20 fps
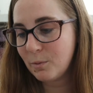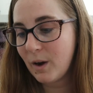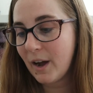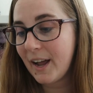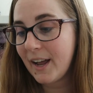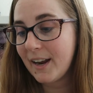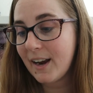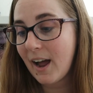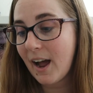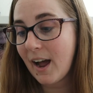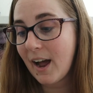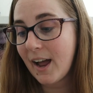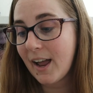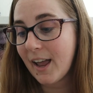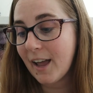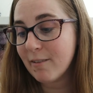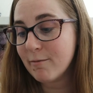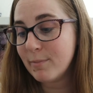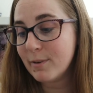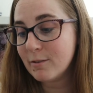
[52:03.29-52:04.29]
what I
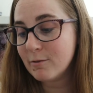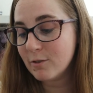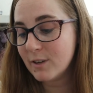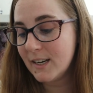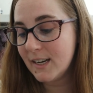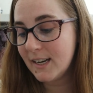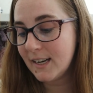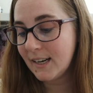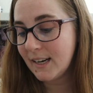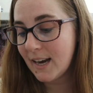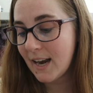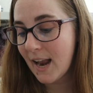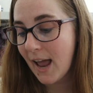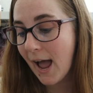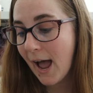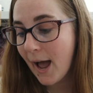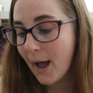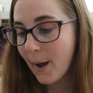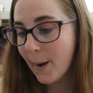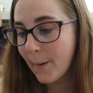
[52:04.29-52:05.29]
have been reading
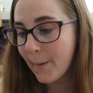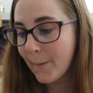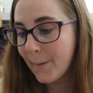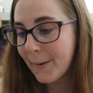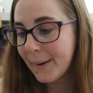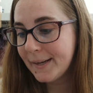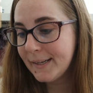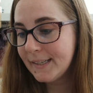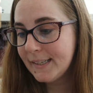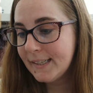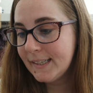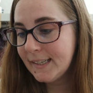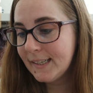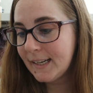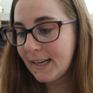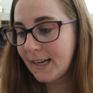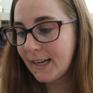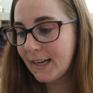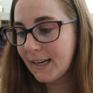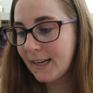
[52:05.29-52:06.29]
now.
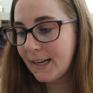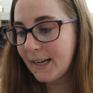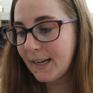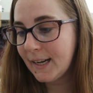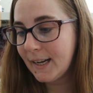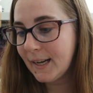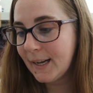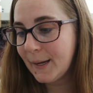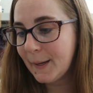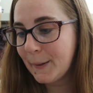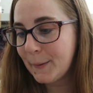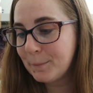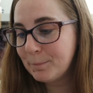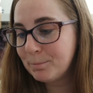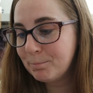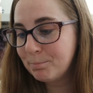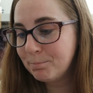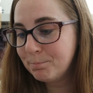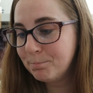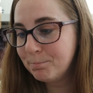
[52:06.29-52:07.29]

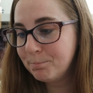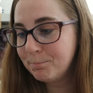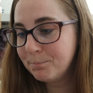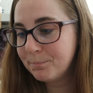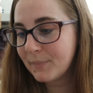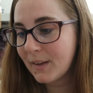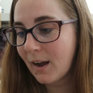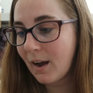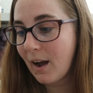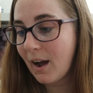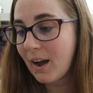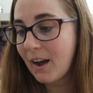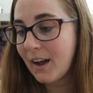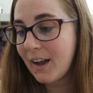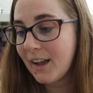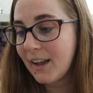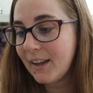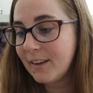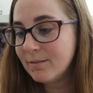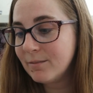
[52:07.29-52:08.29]
Um,
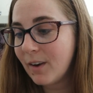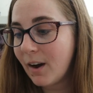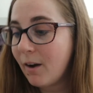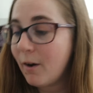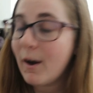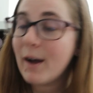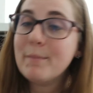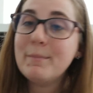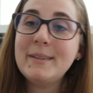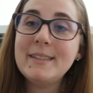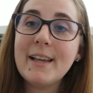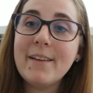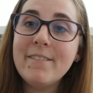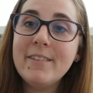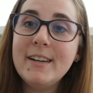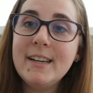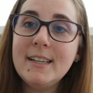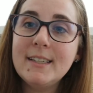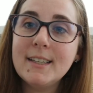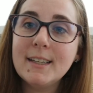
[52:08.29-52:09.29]
I'm, oh, I'm
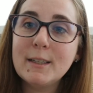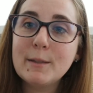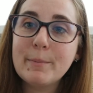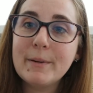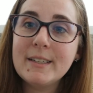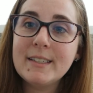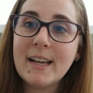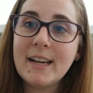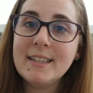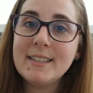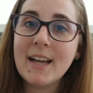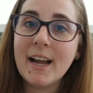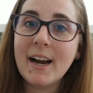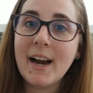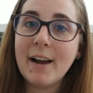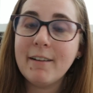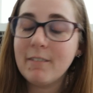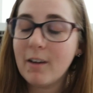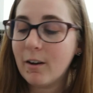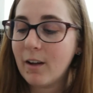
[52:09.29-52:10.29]
76% done.
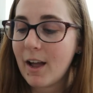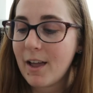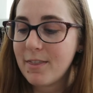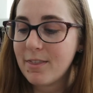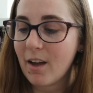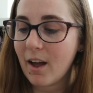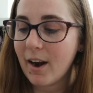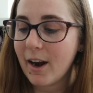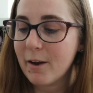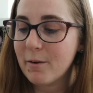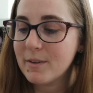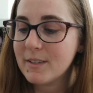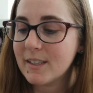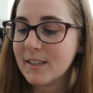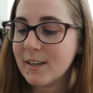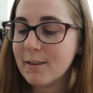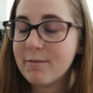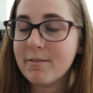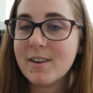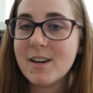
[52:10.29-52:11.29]
I, I thought I was
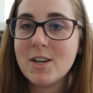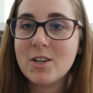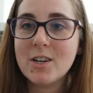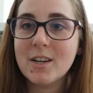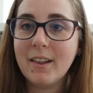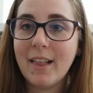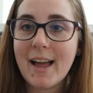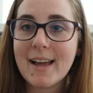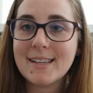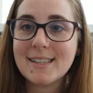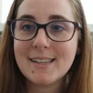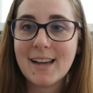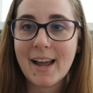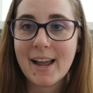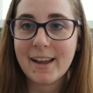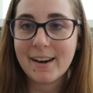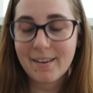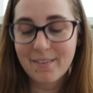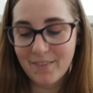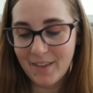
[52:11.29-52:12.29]
going to finish it last
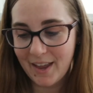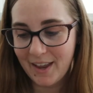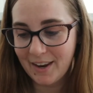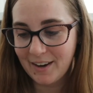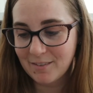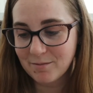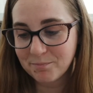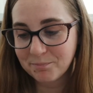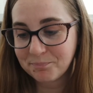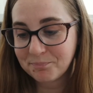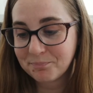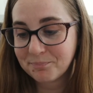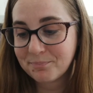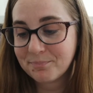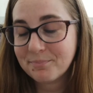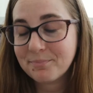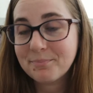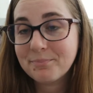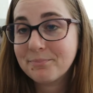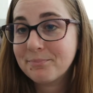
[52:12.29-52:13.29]
night and then
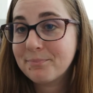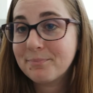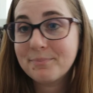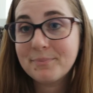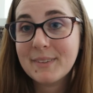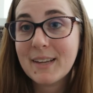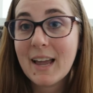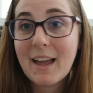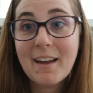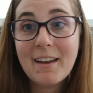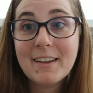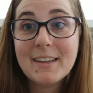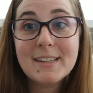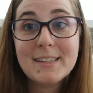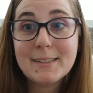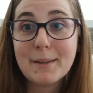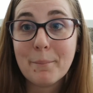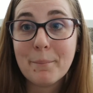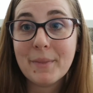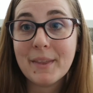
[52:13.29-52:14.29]

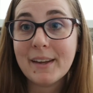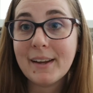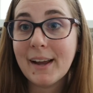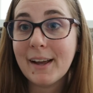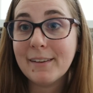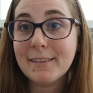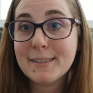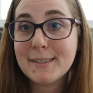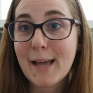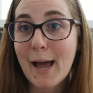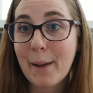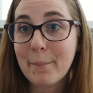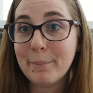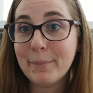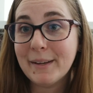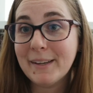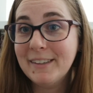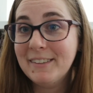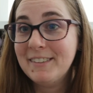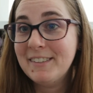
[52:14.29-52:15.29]
something else
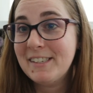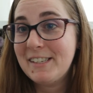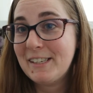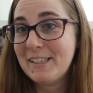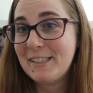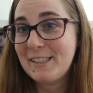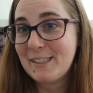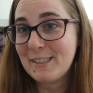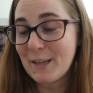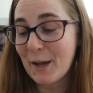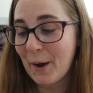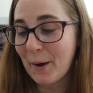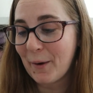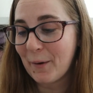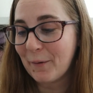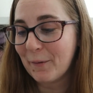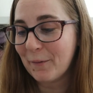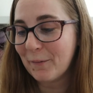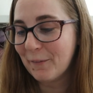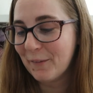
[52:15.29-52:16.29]
happened.
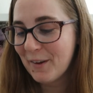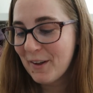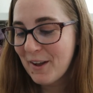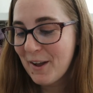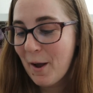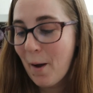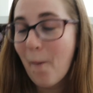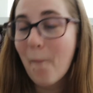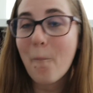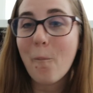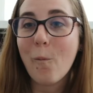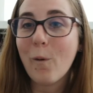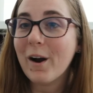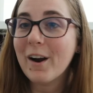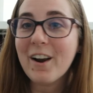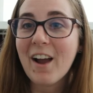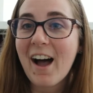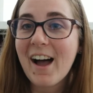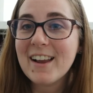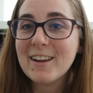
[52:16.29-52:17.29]
so we're
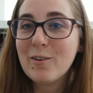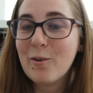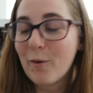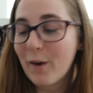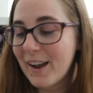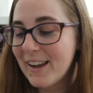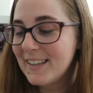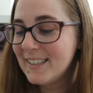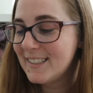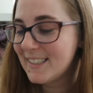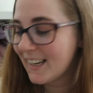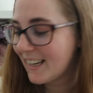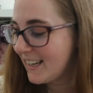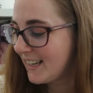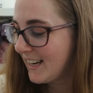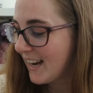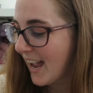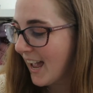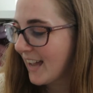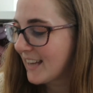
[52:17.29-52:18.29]
not quite
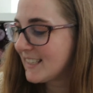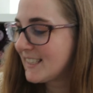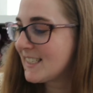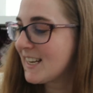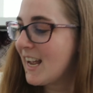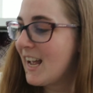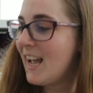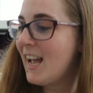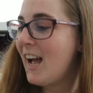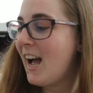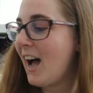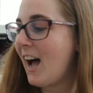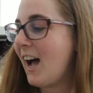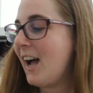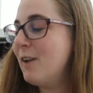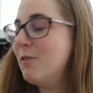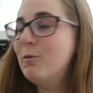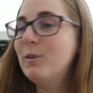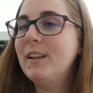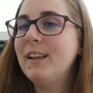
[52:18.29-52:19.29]
done yet.
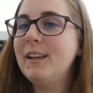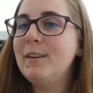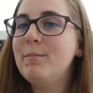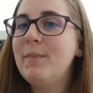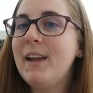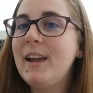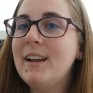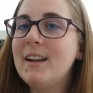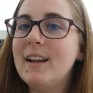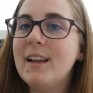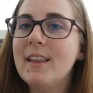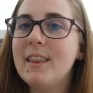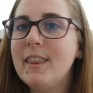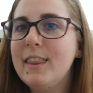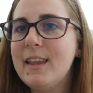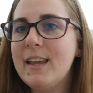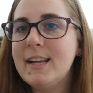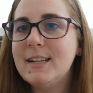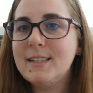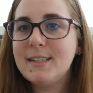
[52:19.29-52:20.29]
I will admit
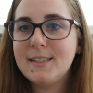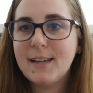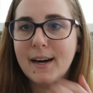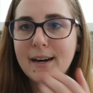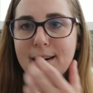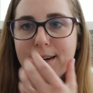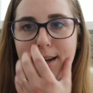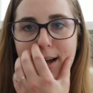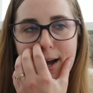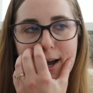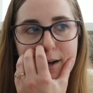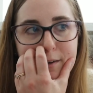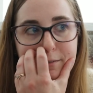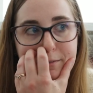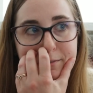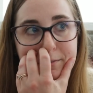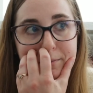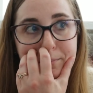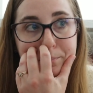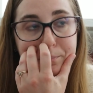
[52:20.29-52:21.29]
it started
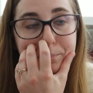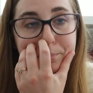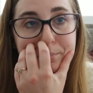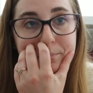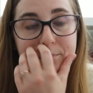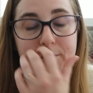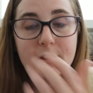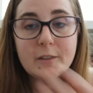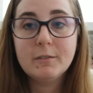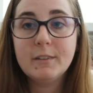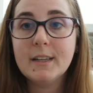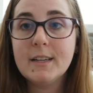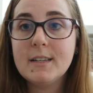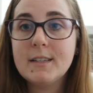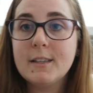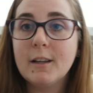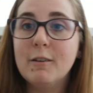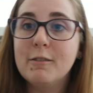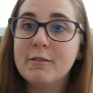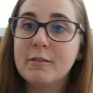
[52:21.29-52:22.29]
off really
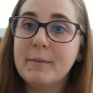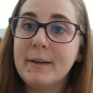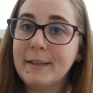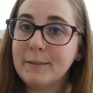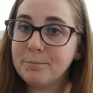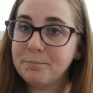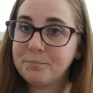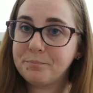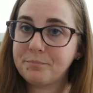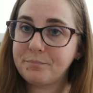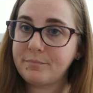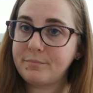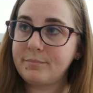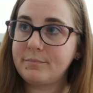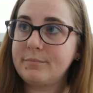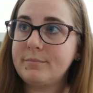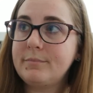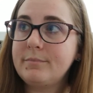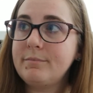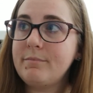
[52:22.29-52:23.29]
slow for me.
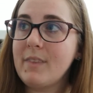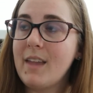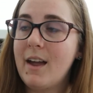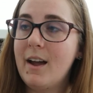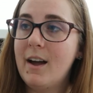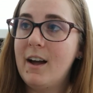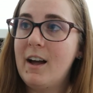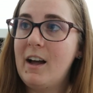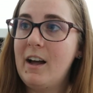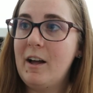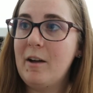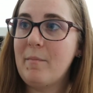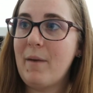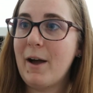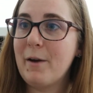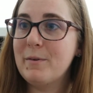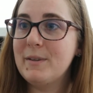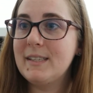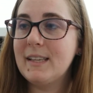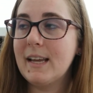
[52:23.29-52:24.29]
Um,
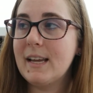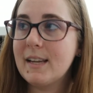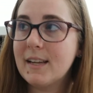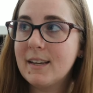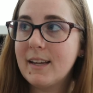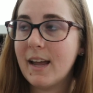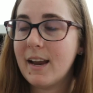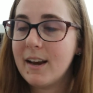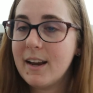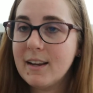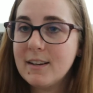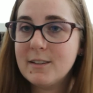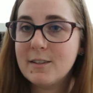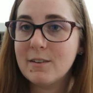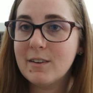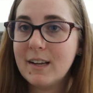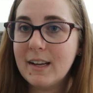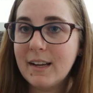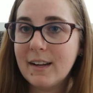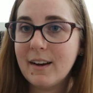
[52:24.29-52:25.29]
I was like getting
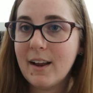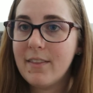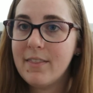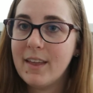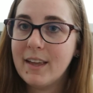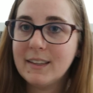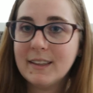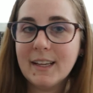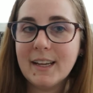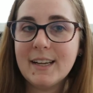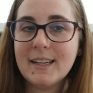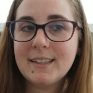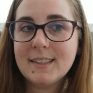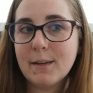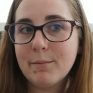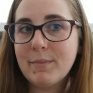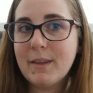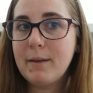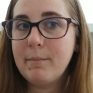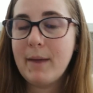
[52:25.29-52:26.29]
into it and then like
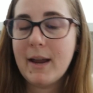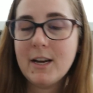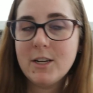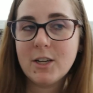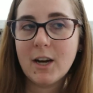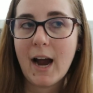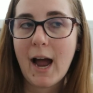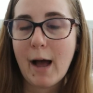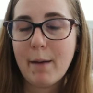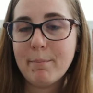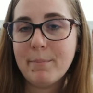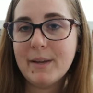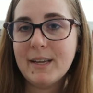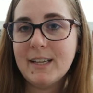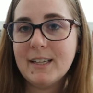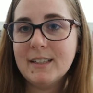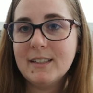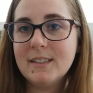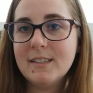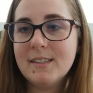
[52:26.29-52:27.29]
something major
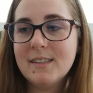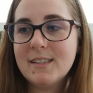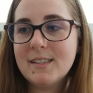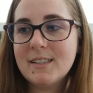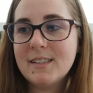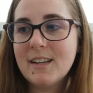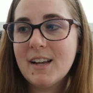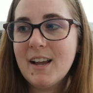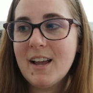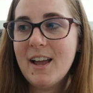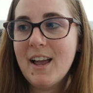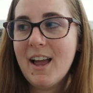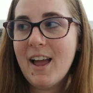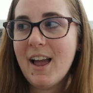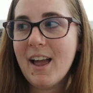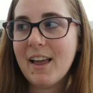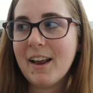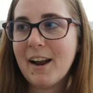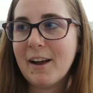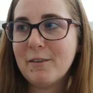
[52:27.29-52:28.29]
happens
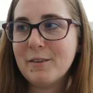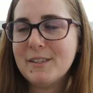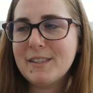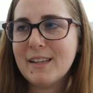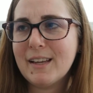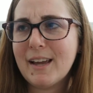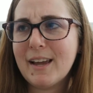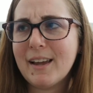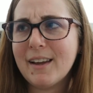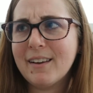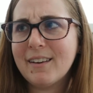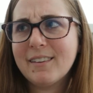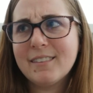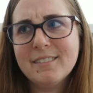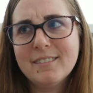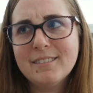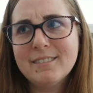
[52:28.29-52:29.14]
and I was like,